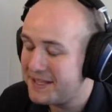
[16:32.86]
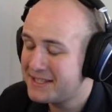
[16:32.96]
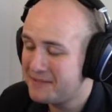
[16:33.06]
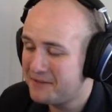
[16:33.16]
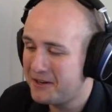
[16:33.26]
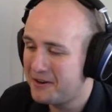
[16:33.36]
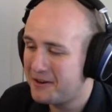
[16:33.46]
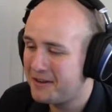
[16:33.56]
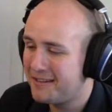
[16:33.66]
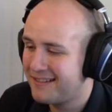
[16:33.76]

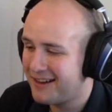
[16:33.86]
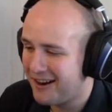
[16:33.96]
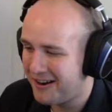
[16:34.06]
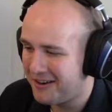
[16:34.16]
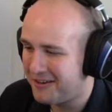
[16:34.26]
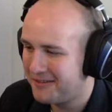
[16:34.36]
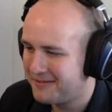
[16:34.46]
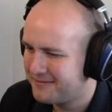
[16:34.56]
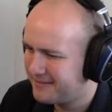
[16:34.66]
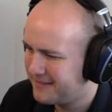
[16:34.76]
severe
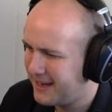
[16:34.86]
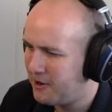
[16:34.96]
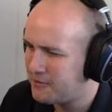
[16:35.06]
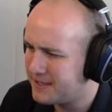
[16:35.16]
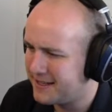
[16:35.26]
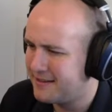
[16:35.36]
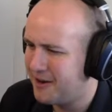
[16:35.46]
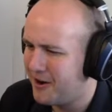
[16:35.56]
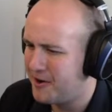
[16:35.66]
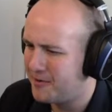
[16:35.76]
carotid
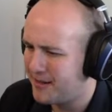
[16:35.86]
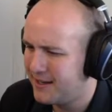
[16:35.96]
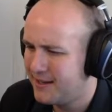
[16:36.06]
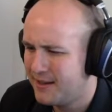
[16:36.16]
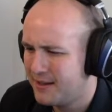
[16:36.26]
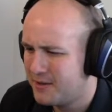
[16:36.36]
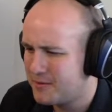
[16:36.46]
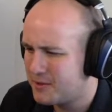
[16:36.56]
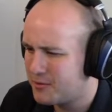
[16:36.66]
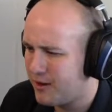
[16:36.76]
artery.
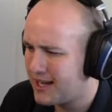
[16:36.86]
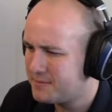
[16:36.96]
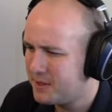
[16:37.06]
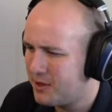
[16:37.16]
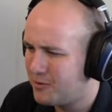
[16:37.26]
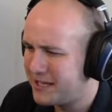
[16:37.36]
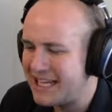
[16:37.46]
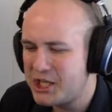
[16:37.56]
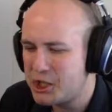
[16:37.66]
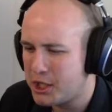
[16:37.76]
Was grasping own
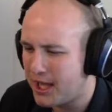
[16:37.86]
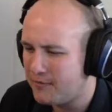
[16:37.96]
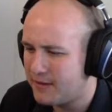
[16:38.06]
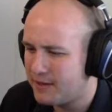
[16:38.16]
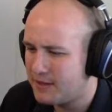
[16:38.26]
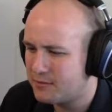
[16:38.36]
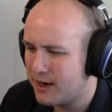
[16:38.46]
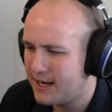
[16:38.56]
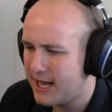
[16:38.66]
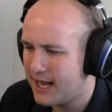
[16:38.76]
kitchen knife in his
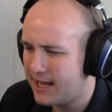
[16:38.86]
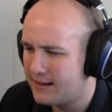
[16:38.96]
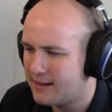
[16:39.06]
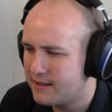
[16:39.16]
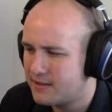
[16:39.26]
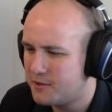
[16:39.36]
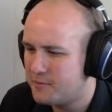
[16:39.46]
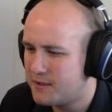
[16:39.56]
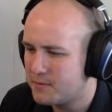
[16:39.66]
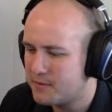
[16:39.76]
right hand.
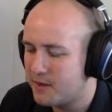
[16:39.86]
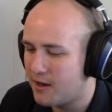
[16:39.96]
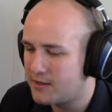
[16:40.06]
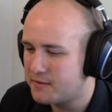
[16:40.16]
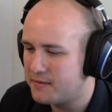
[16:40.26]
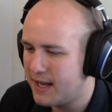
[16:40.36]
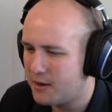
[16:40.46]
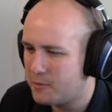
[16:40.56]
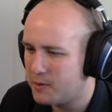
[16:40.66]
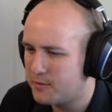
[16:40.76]
Assume this was cause of
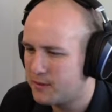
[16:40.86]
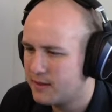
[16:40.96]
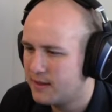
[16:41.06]
neck wound.